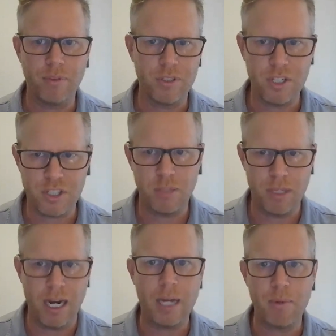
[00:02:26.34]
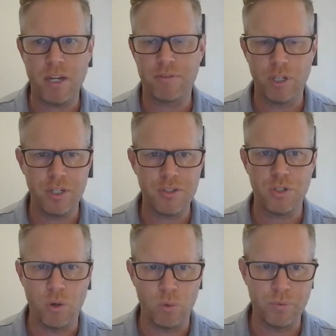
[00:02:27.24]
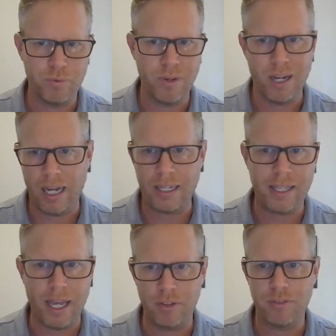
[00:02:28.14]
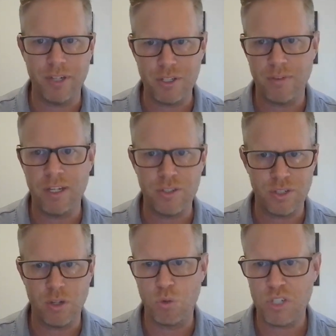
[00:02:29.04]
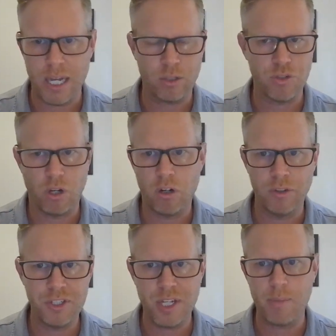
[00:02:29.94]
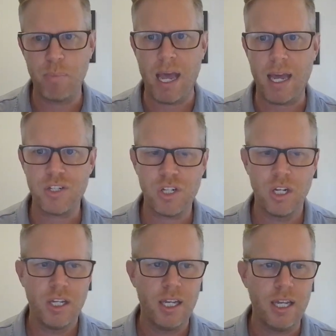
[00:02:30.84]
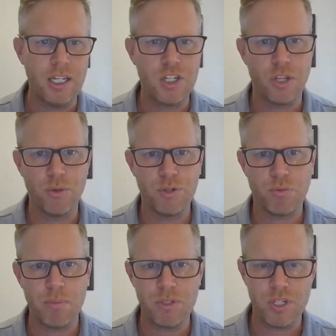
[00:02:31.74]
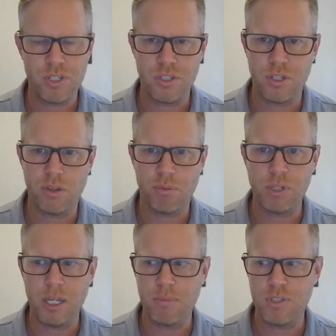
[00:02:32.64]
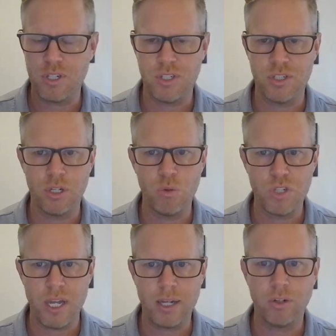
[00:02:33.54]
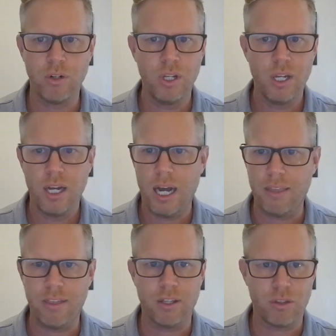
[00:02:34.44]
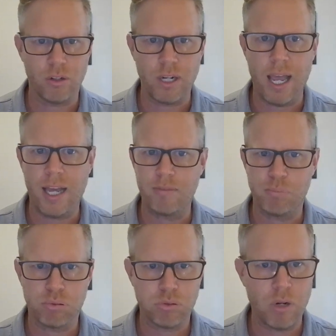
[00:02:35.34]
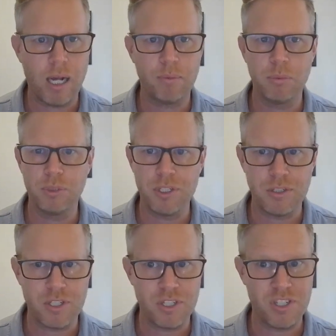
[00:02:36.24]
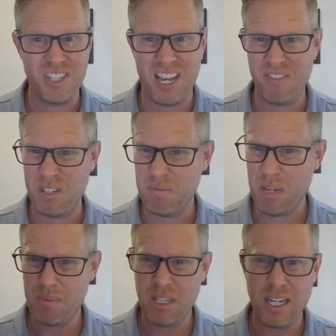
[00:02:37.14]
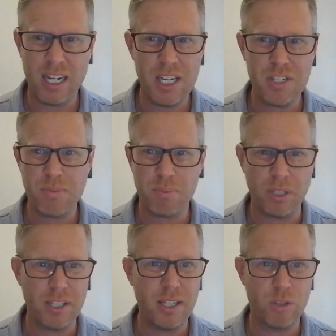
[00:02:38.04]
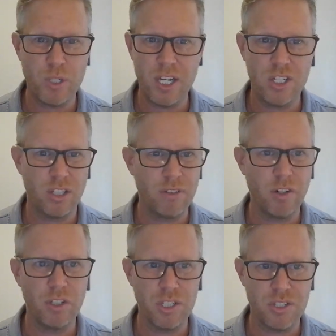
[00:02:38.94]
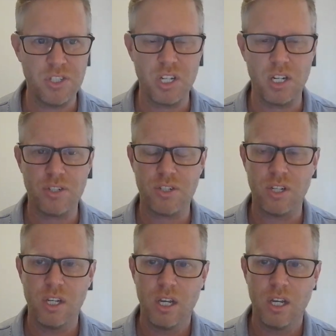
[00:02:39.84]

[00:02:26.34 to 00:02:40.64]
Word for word: It's going to be an odd man front, so I count defensive ends and nose tackles all in the same batch. And each of those three positions, three end positions, the nose tackle, I think they're going to have probably seven, maybe guys play in that rotation at the very least six,